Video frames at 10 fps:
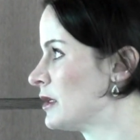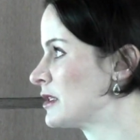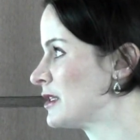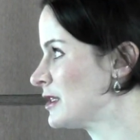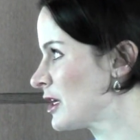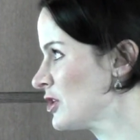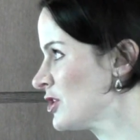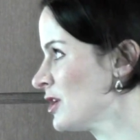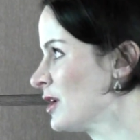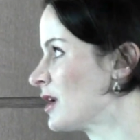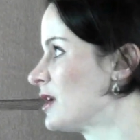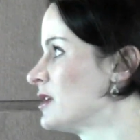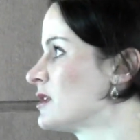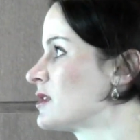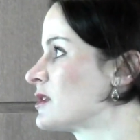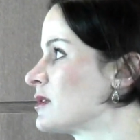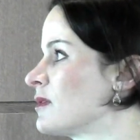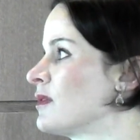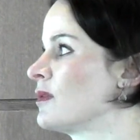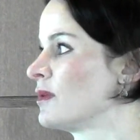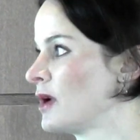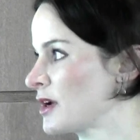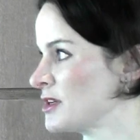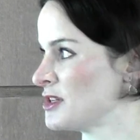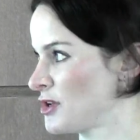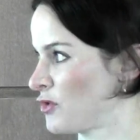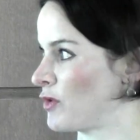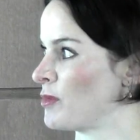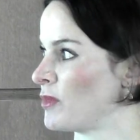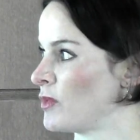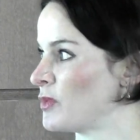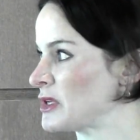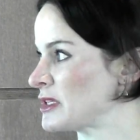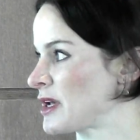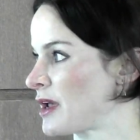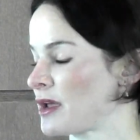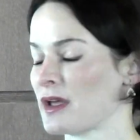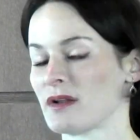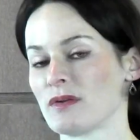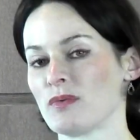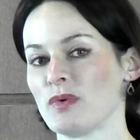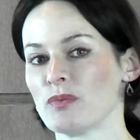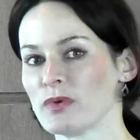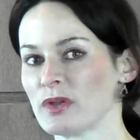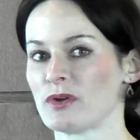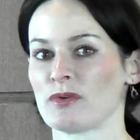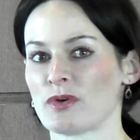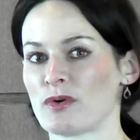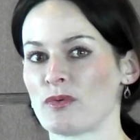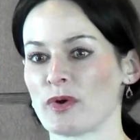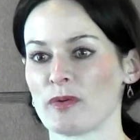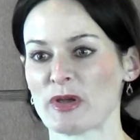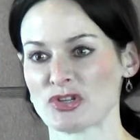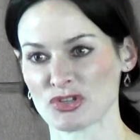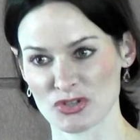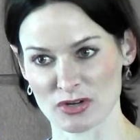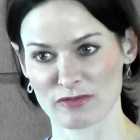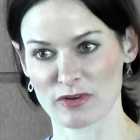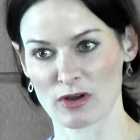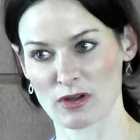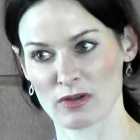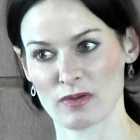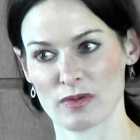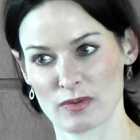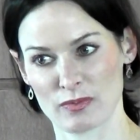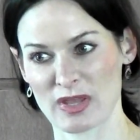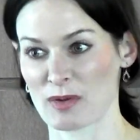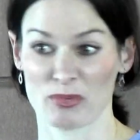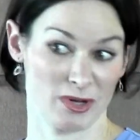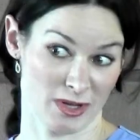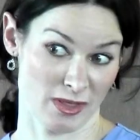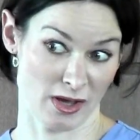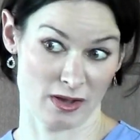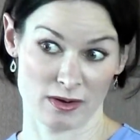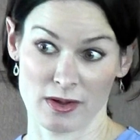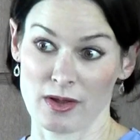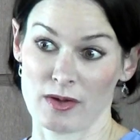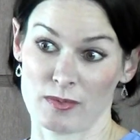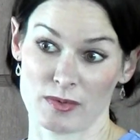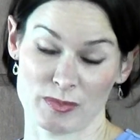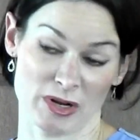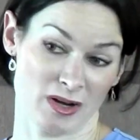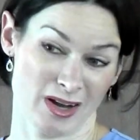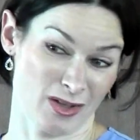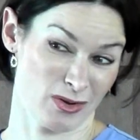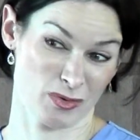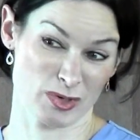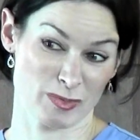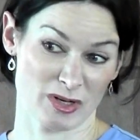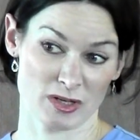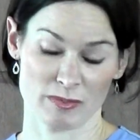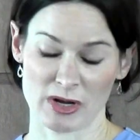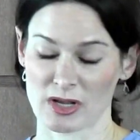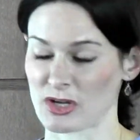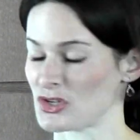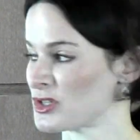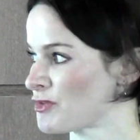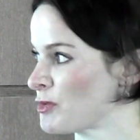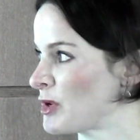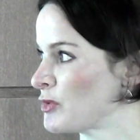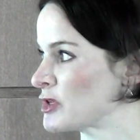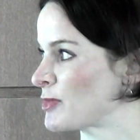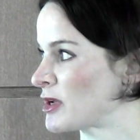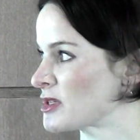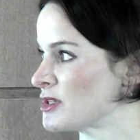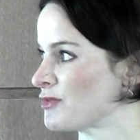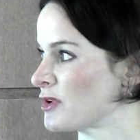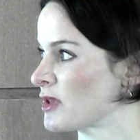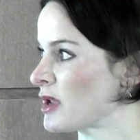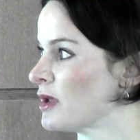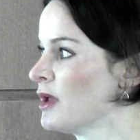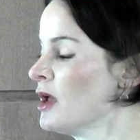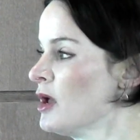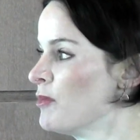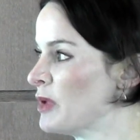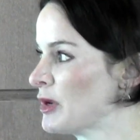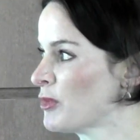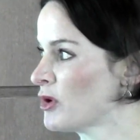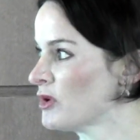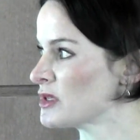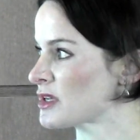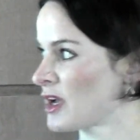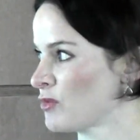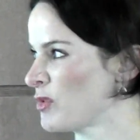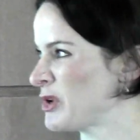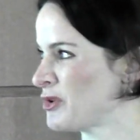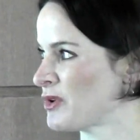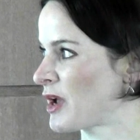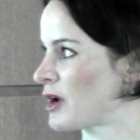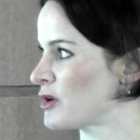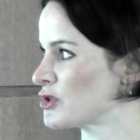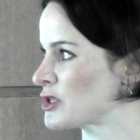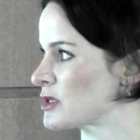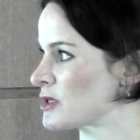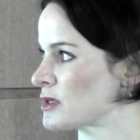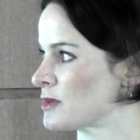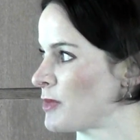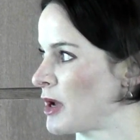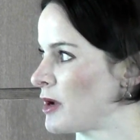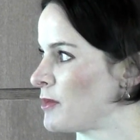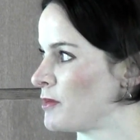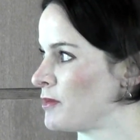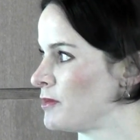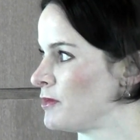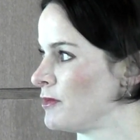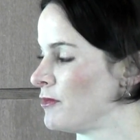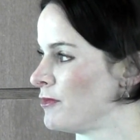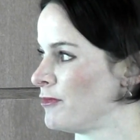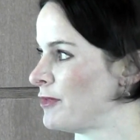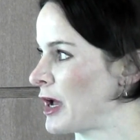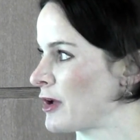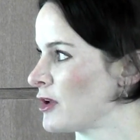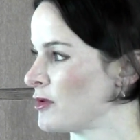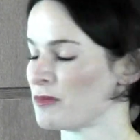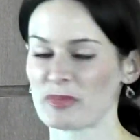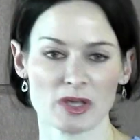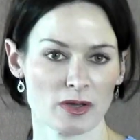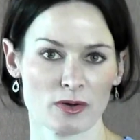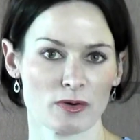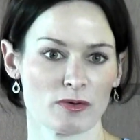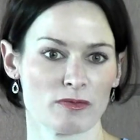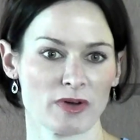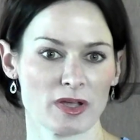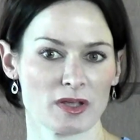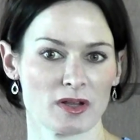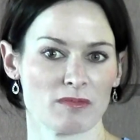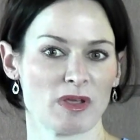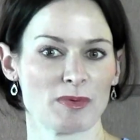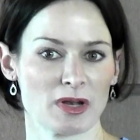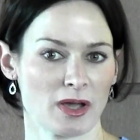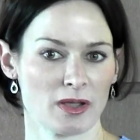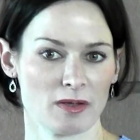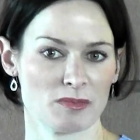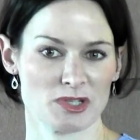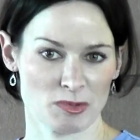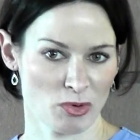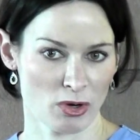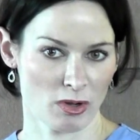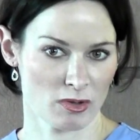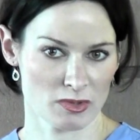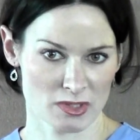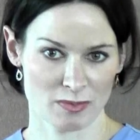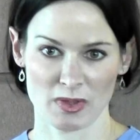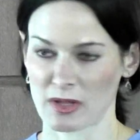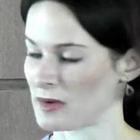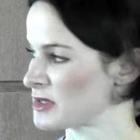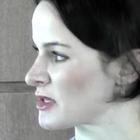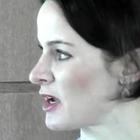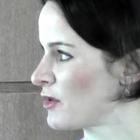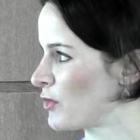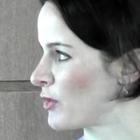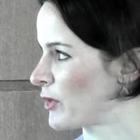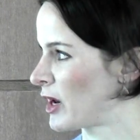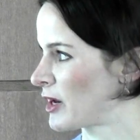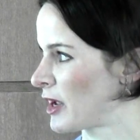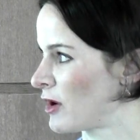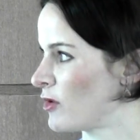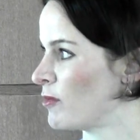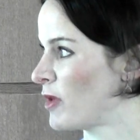Sedation is a continuum, what we say, and we really don't know where a patient's going to fall. We can't predict that. Depending on how they're going to respond to the medications, everybody responds differently. Minimal is kind of what we do now, just Valium, PO, Vicodin, maybe an IM, Demerol, something. That's kind of where we're at now.